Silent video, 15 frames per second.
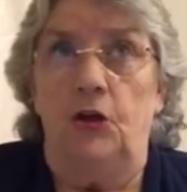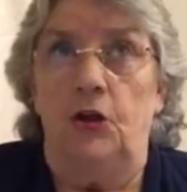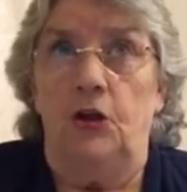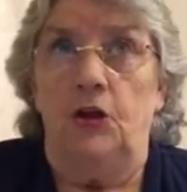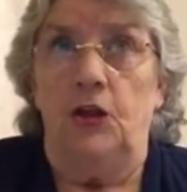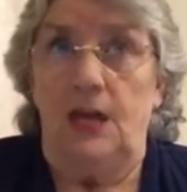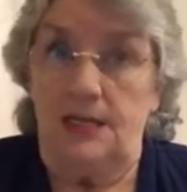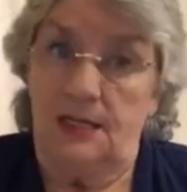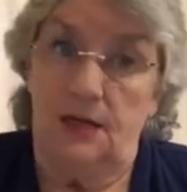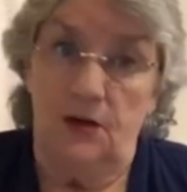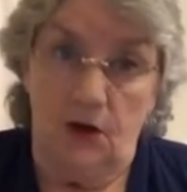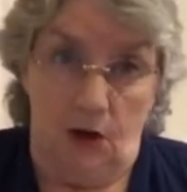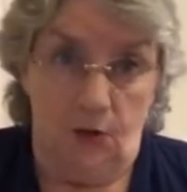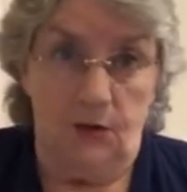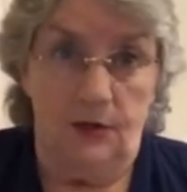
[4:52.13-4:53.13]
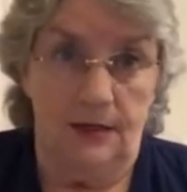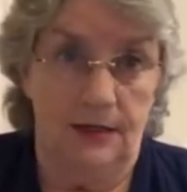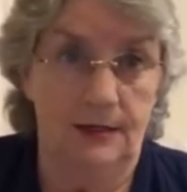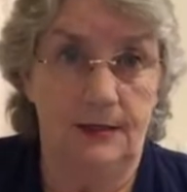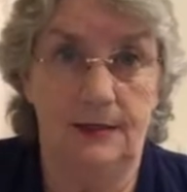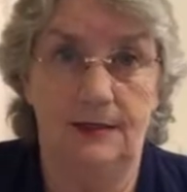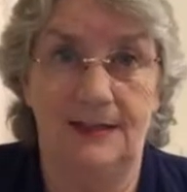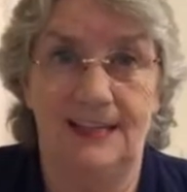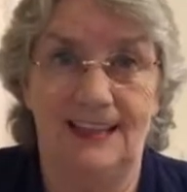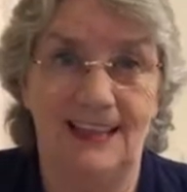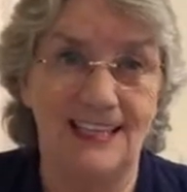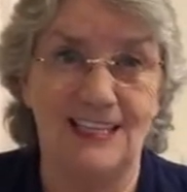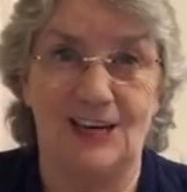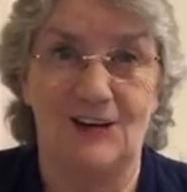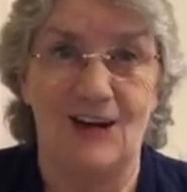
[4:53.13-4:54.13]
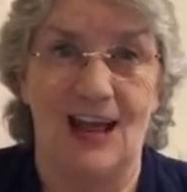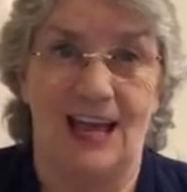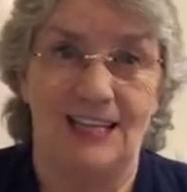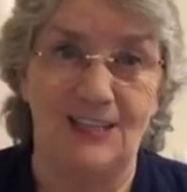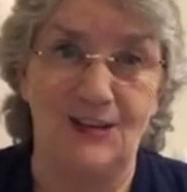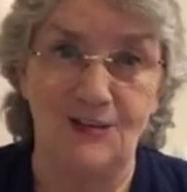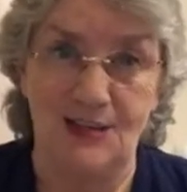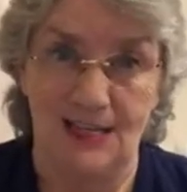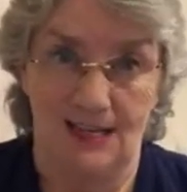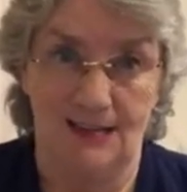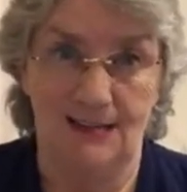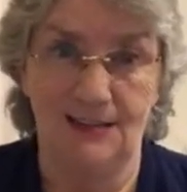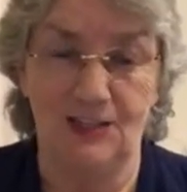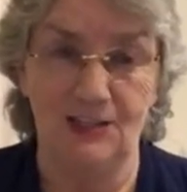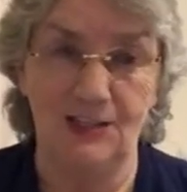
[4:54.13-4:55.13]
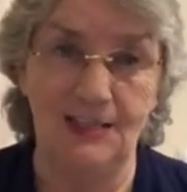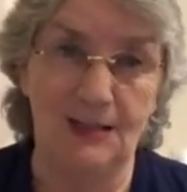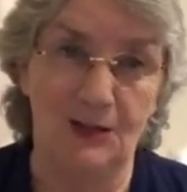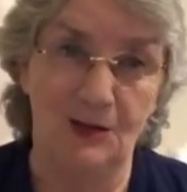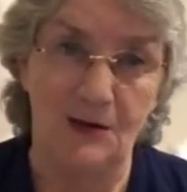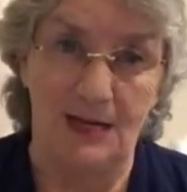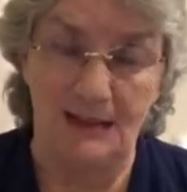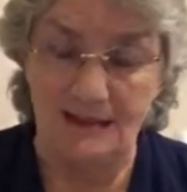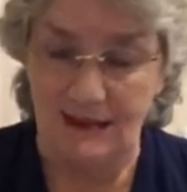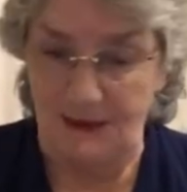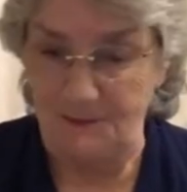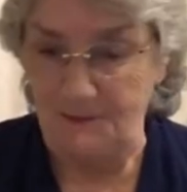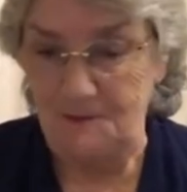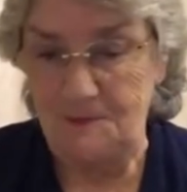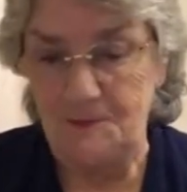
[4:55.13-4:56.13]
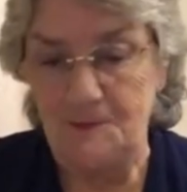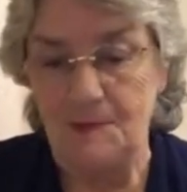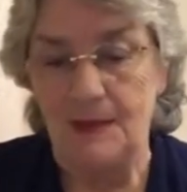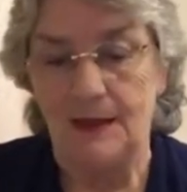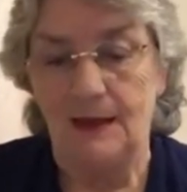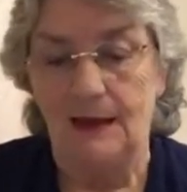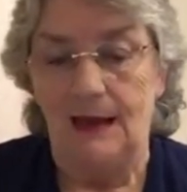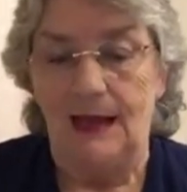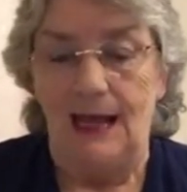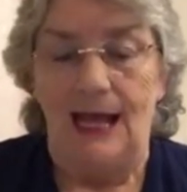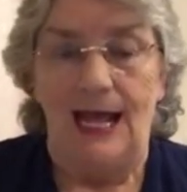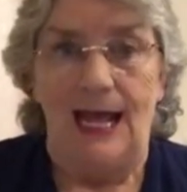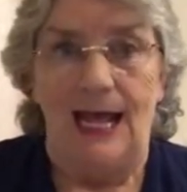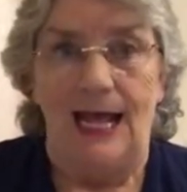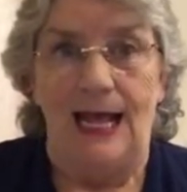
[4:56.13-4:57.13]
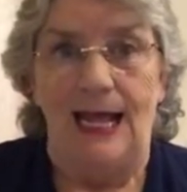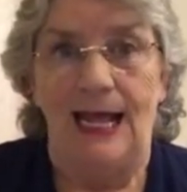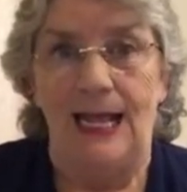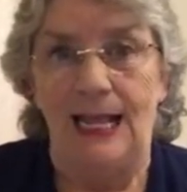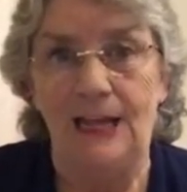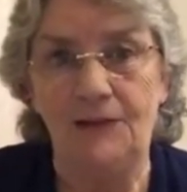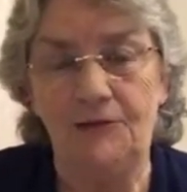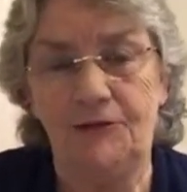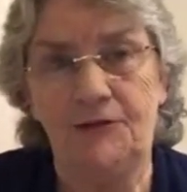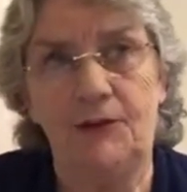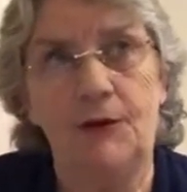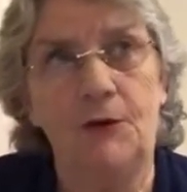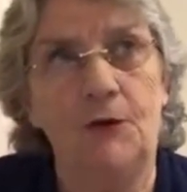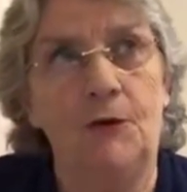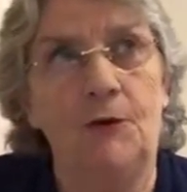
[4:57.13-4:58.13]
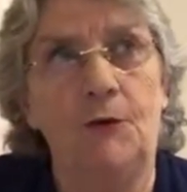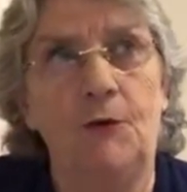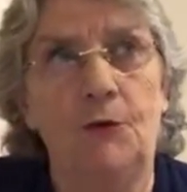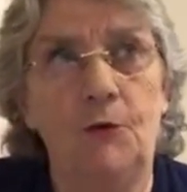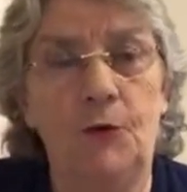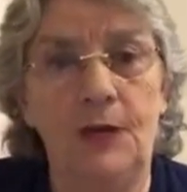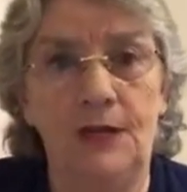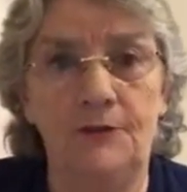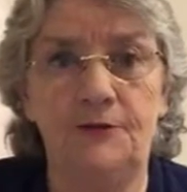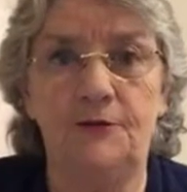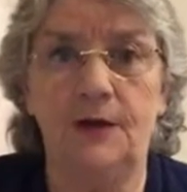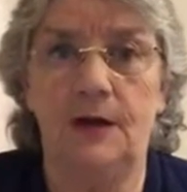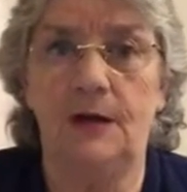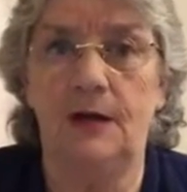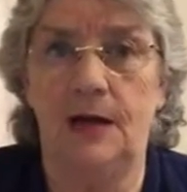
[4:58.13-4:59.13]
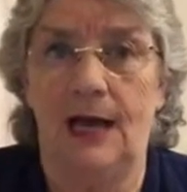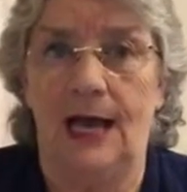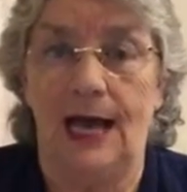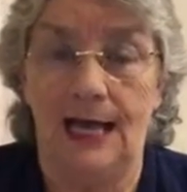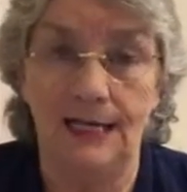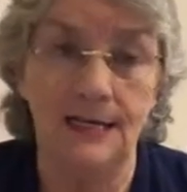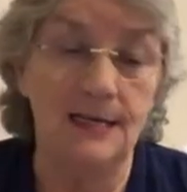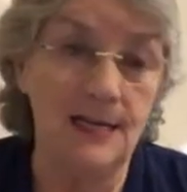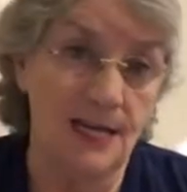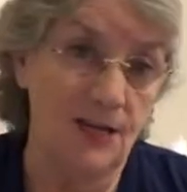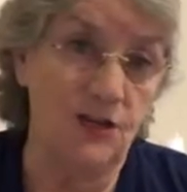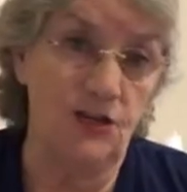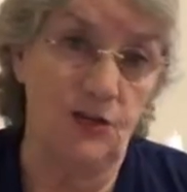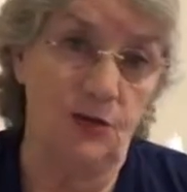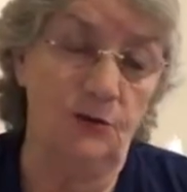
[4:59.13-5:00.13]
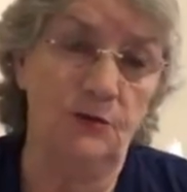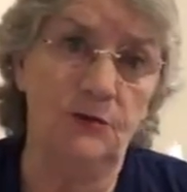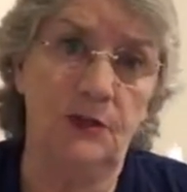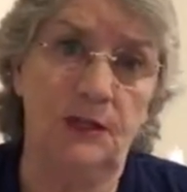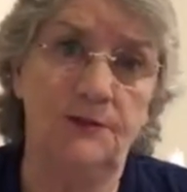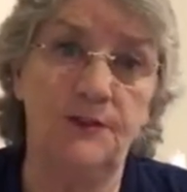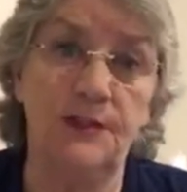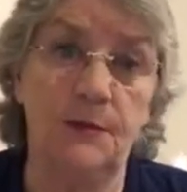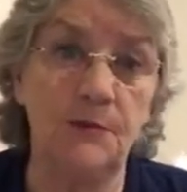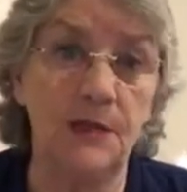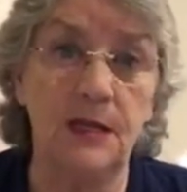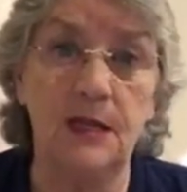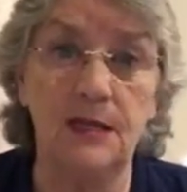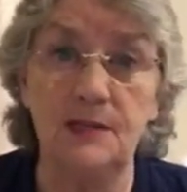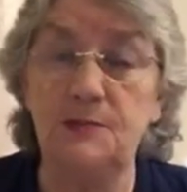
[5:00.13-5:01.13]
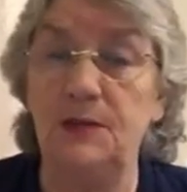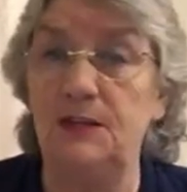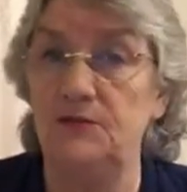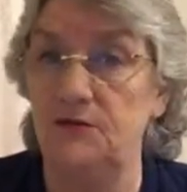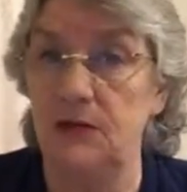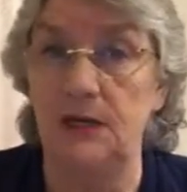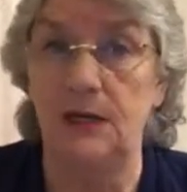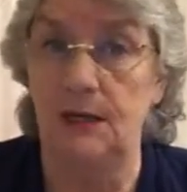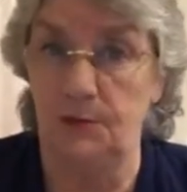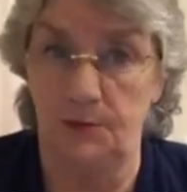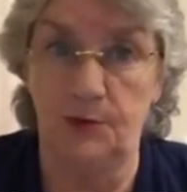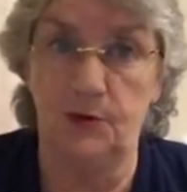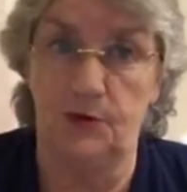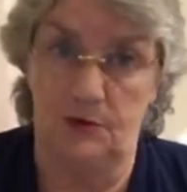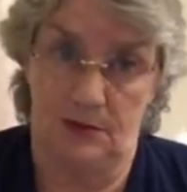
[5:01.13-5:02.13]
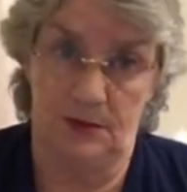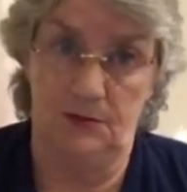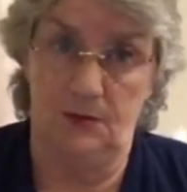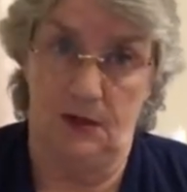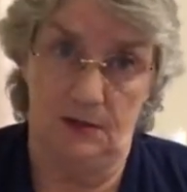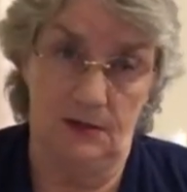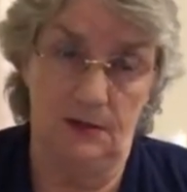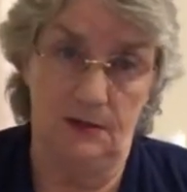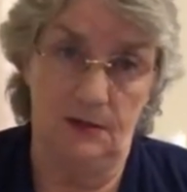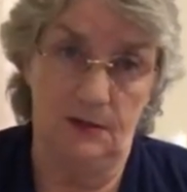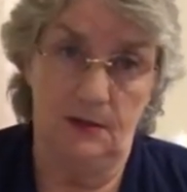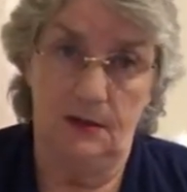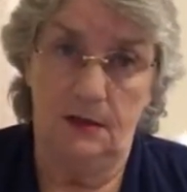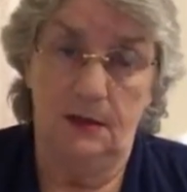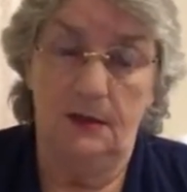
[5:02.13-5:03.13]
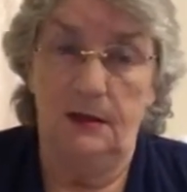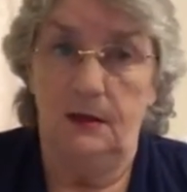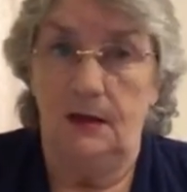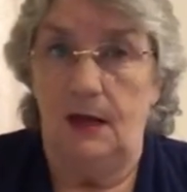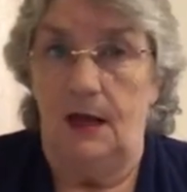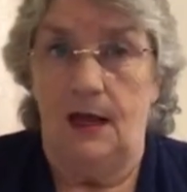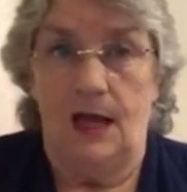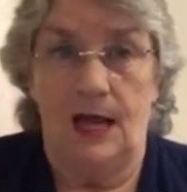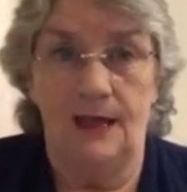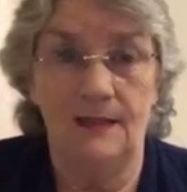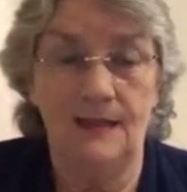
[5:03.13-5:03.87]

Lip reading: Yes and no. That's a great answer, isn't it? It doesn't tell you anything. If we've had an issue, if something has been really important to us And